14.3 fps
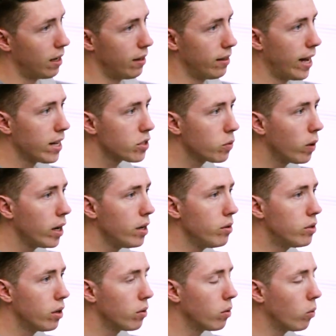And that's why you
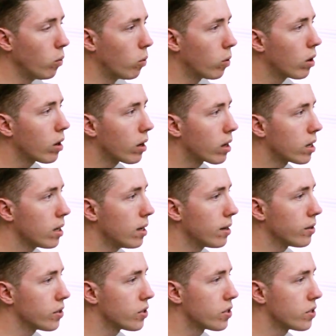don't work
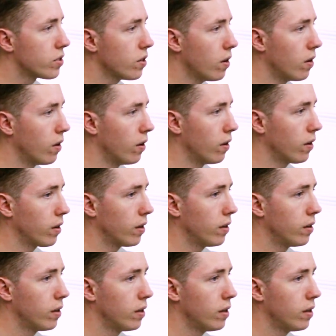on a song